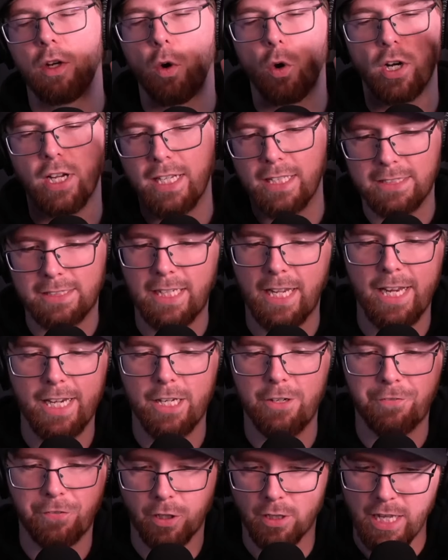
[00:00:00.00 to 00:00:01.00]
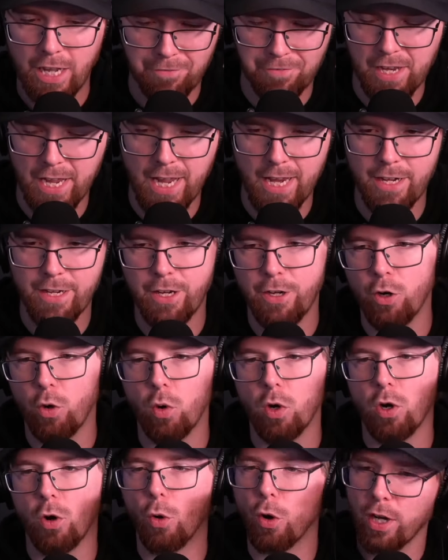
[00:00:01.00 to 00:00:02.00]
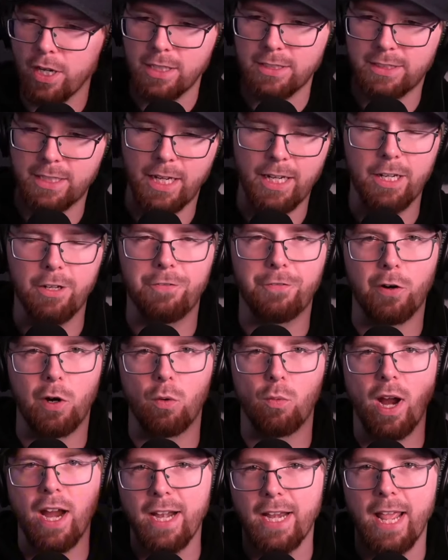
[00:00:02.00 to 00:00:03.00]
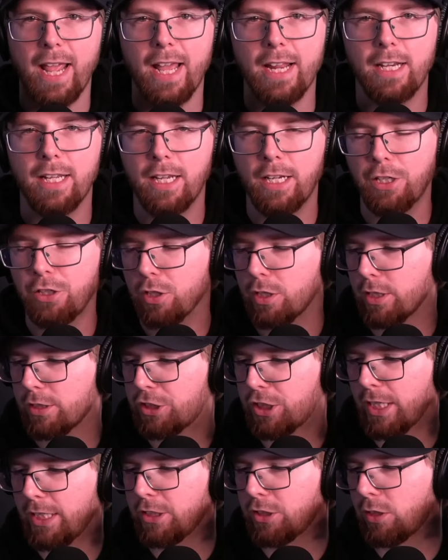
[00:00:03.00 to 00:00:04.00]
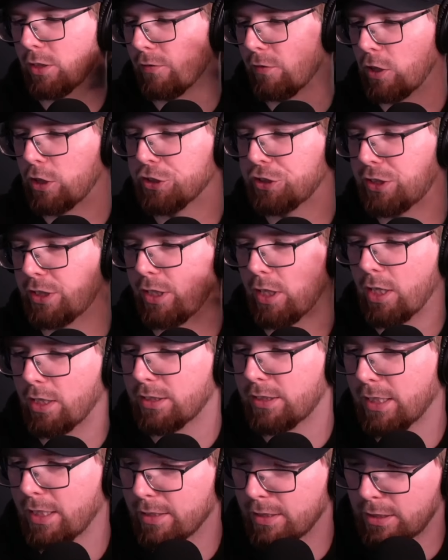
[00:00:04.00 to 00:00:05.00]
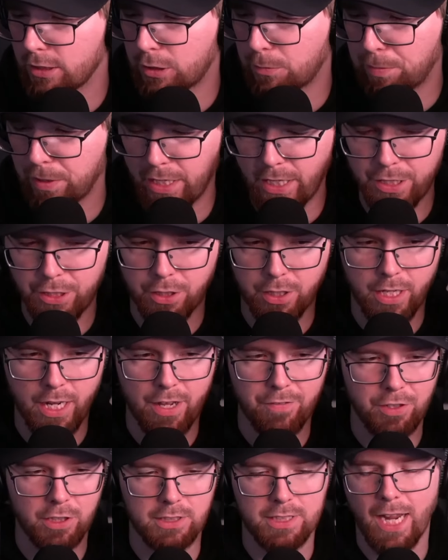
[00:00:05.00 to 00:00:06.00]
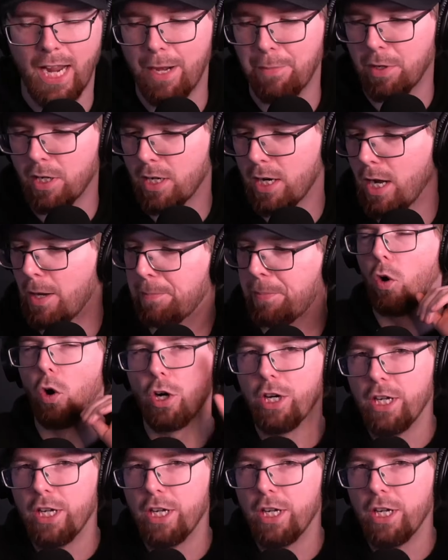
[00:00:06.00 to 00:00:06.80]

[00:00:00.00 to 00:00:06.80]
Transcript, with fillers: orientated for left-handed or orientated for right-handed. You could change the volts and hertz on the display. You could have your timer up, or